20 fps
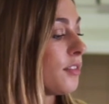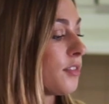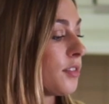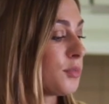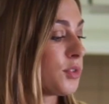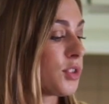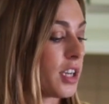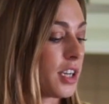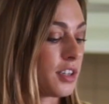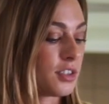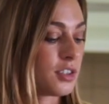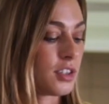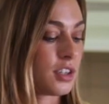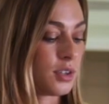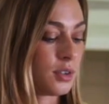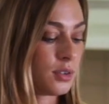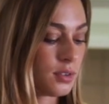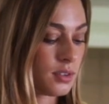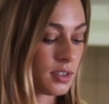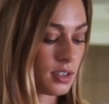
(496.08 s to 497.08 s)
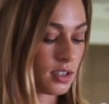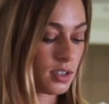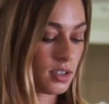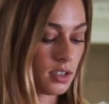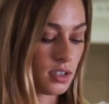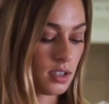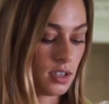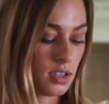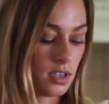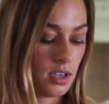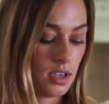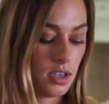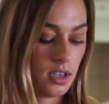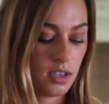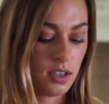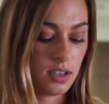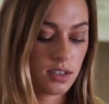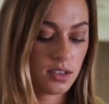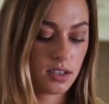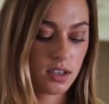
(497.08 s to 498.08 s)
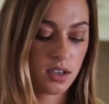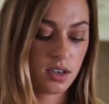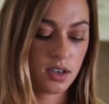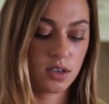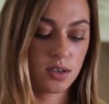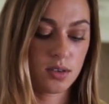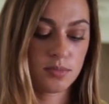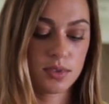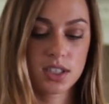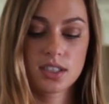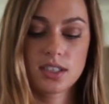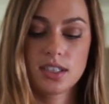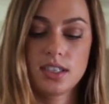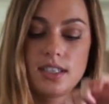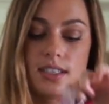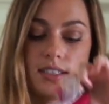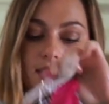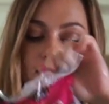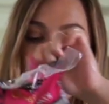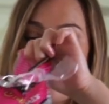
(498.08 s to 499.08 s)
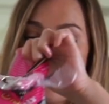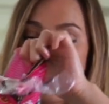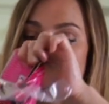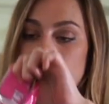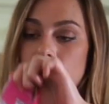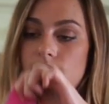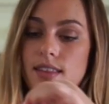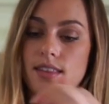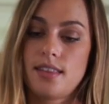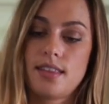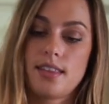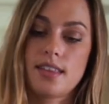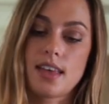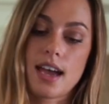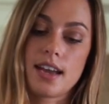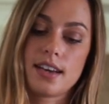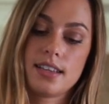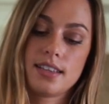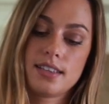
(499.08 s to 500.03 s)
from Trader Joe's. So I'm just gonna dump that